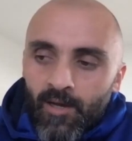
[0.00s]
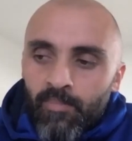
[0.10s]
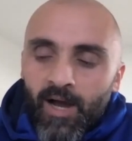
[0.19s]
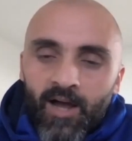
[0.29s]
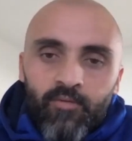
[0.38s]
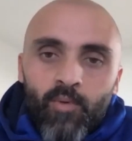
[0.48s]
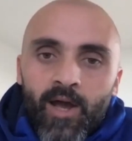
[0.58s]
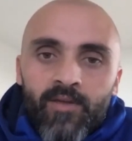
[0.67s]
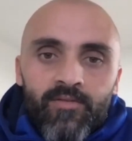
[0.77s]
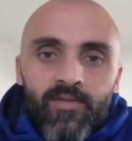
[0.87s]

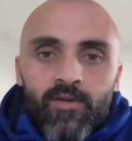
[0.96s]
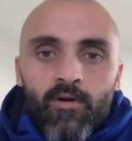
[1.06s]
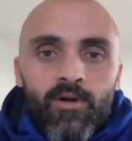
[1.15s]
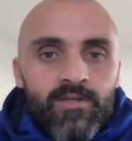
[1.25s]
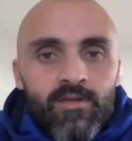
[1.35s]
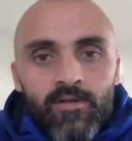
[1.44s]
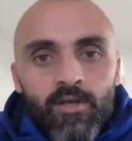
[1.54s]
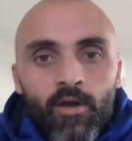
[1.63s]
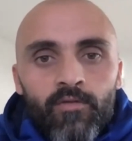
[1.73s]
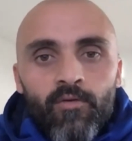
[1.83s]
pathway that the guys can
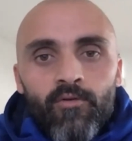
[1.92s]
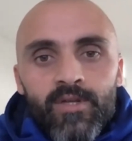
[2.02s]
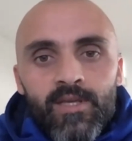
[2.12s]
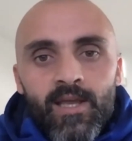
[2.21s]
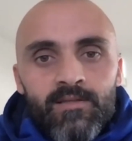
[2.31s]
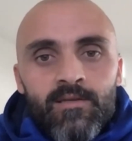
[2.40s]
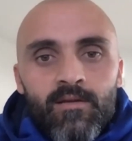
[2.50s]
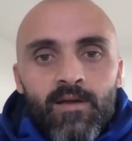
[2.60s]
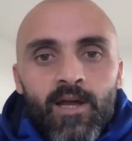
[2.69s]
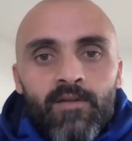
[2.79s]
go through to get to
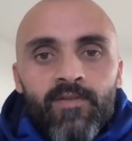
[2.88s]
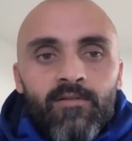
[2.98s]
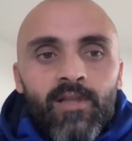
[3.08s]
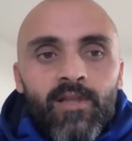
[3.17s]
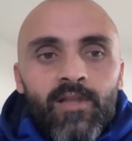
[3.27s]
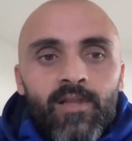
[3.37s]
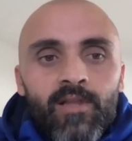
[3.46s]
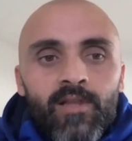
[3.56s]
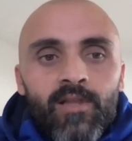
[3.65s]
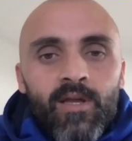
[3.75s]
AFL level, and I
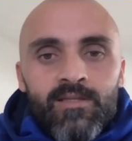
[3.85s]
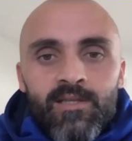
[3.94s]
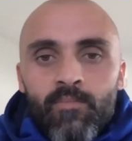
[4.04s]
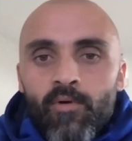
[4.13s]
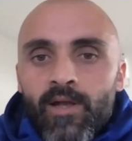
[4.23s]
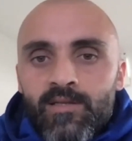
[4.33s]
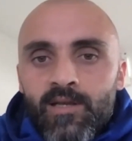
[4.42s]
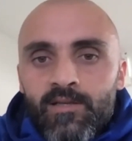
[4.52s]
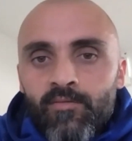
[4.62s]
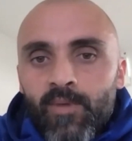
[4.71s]
think that separates
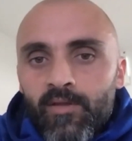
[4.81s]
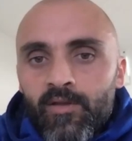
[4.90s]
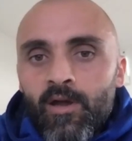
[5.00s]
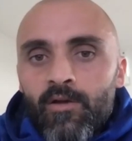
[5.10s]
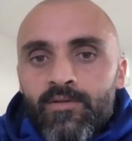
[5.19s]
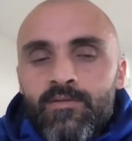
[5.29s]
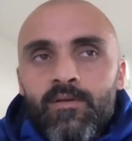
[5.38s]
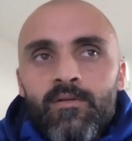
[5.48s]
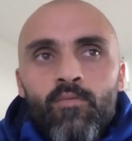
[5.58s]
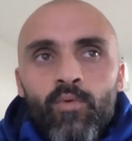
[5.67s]
us from other codes,
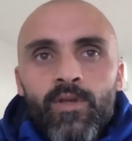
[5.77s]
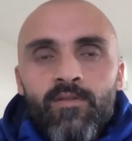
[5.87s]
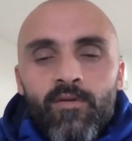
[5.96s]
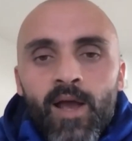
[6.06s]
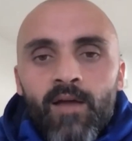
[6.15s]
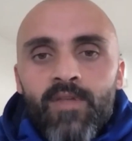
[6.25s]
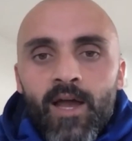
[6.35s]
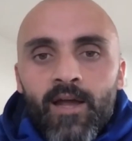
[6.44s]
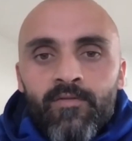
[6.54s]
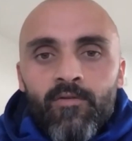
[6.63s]
that we do have
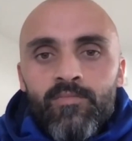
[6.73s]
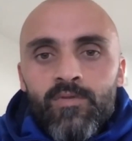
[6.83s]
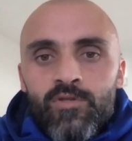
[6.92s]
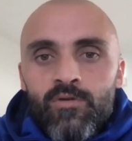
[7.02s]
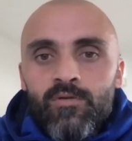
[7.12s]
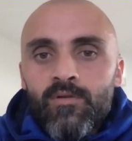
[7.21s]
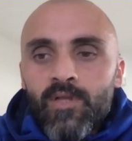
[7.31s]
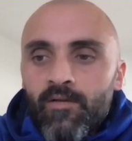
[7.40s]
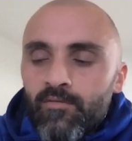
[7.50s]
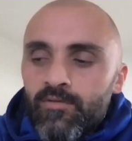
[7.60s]
that from junior
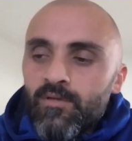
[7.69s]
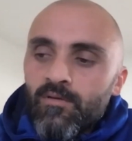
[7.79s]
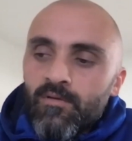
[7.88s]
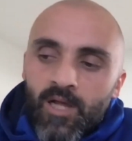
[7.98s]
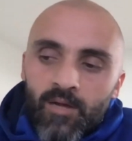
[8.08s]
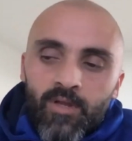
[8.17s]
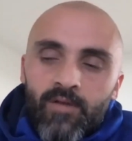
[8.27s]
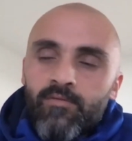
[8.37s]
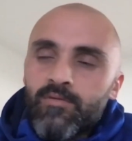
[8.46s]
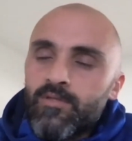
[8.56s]
level to club
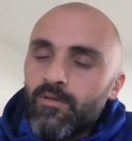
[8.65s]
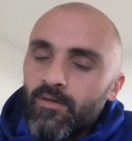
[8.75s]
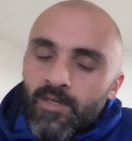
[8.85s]
level to